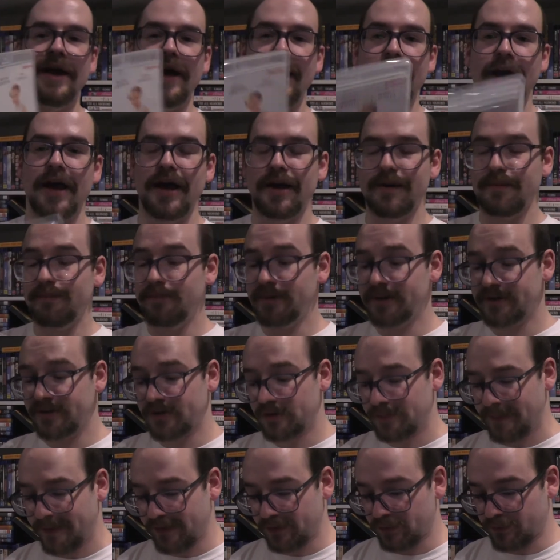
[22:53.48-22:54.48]
Bunch
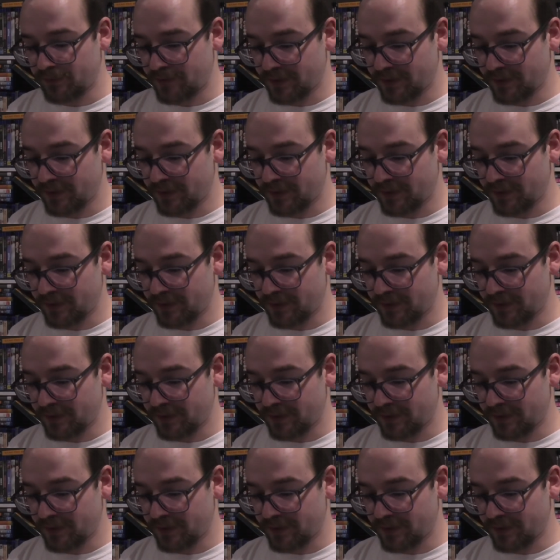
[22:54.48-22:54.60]
of special